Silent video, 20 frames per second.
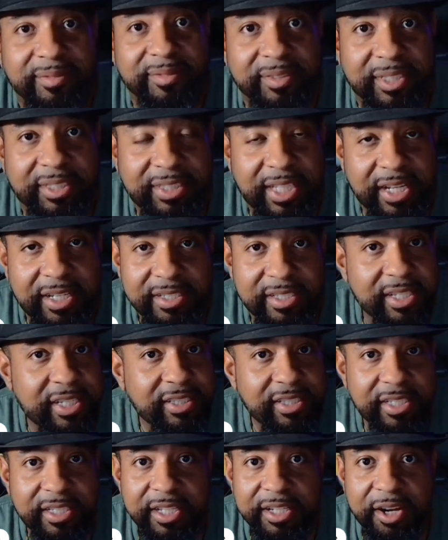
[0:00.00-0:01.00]
Because that
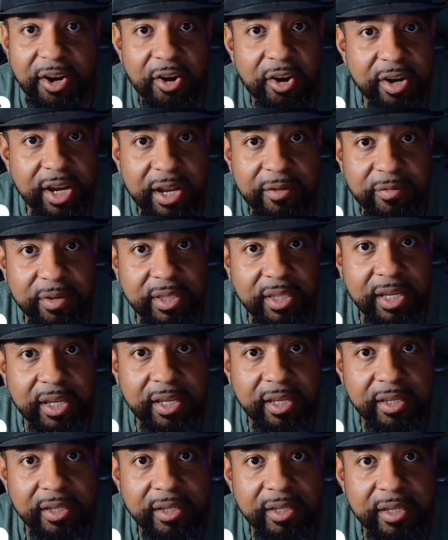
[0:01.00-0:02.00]
assistant done heard
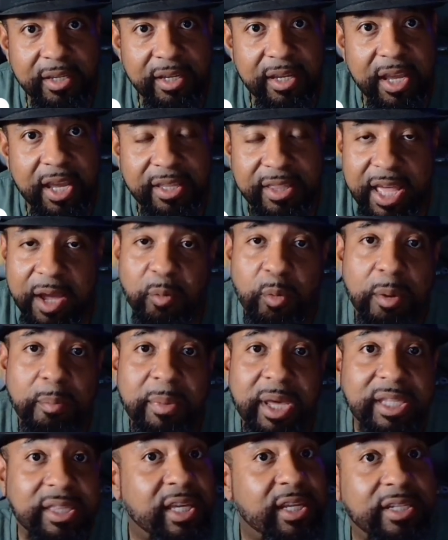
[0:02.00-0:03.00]
everything. And that will
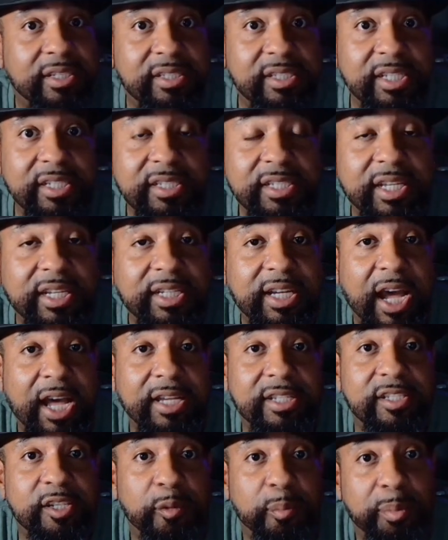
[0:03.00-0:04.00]
make that assistant
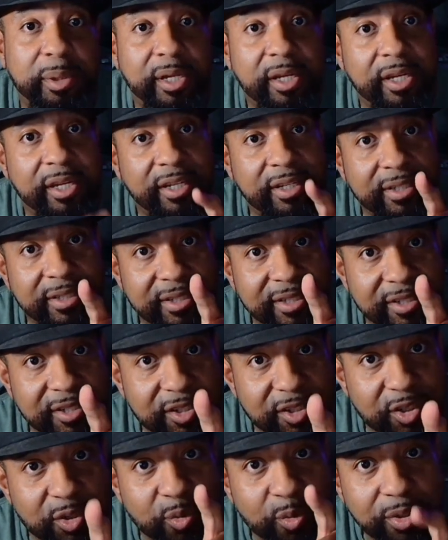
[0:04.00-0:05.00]
gossip
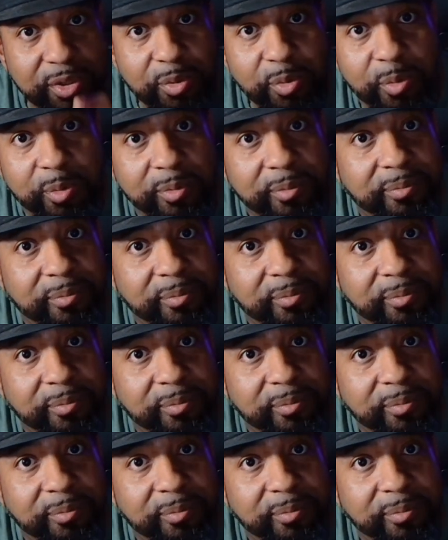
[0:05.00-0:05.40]
to you.